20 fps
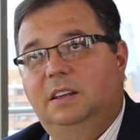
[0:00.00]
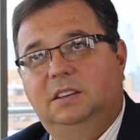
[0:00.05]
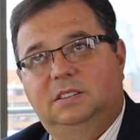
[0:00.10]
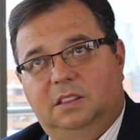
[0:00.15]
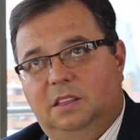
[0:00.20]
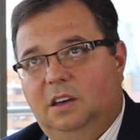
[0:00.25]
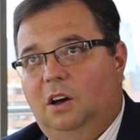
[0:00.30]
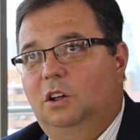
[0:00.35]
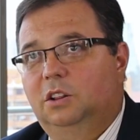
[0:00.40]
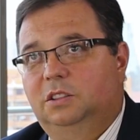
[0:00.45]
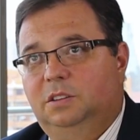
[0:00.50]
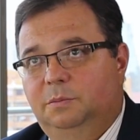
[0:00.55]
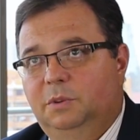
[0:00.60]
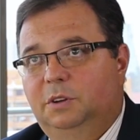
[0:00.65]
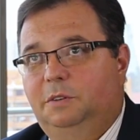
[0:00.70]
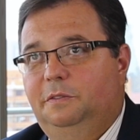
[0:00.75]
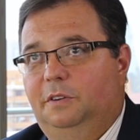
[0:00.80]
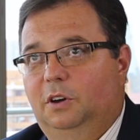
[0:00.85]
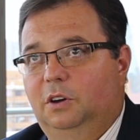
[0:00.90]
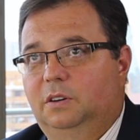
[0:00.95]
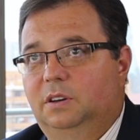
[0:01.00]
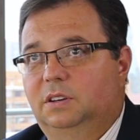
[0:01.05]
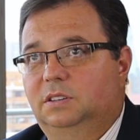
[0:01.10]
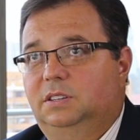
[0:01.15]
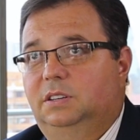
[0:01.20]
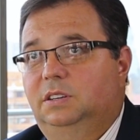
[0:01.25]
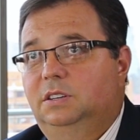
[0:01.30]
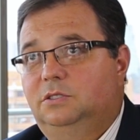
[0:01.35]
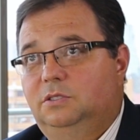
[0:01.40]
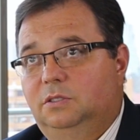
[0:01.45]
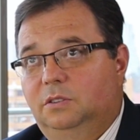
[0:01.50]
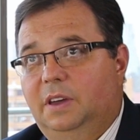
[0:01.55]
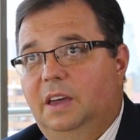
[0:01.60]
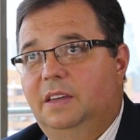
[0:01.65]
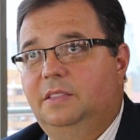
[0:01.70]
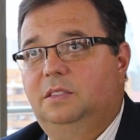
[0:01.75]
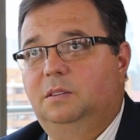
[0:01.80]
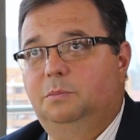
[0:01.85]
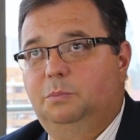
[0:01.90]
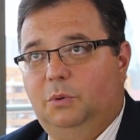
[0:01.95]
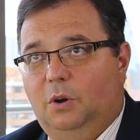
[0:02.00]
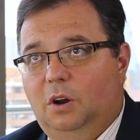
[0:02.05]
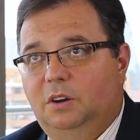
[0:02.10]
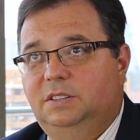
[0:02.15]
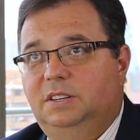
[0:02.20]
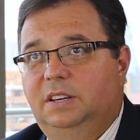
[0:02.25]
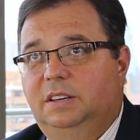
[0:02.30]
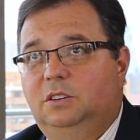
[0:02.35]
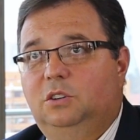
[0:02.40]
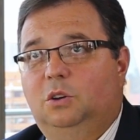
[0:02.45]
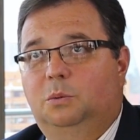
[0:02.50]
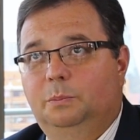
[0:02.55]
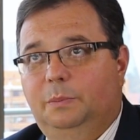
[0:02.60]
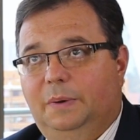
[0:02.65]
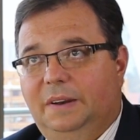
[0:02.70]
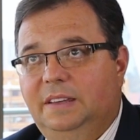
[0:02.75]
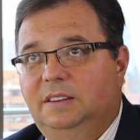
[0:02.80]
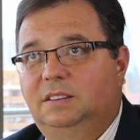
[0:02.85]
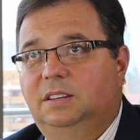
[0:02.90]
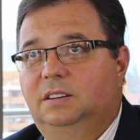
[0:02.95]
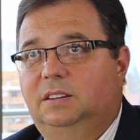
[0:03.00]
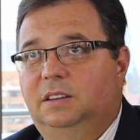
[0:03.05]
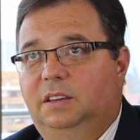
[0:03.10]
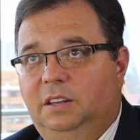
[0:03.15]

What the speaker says: is the ultimate focus, is to get the project completed